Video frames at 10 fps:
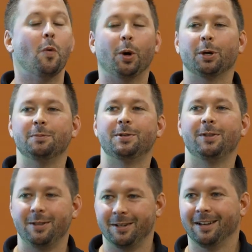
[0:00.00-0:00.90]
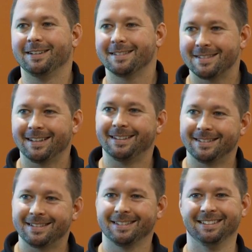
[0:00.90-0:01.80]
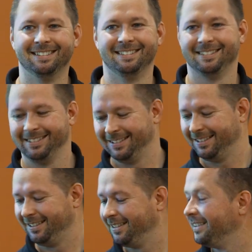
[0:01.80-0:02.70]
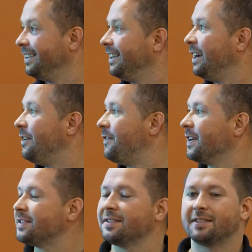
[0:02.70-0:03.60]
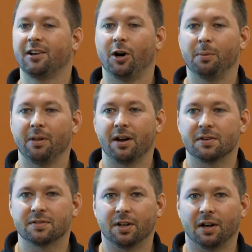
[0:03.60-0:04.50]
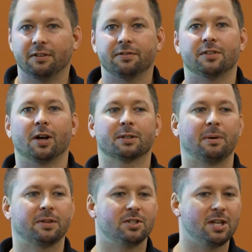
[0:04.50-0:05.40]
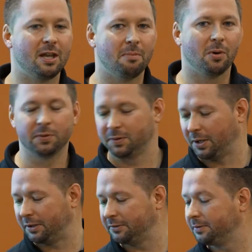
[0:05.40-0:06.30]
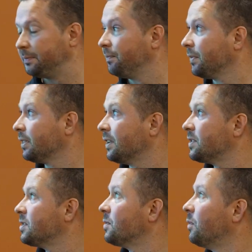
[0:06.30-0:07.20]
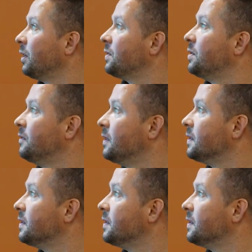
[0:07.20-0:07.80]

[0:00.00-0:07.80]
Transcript: welcome to the United States. Fix gallbladder stuff, talked about the GMO stuff. This is just one or two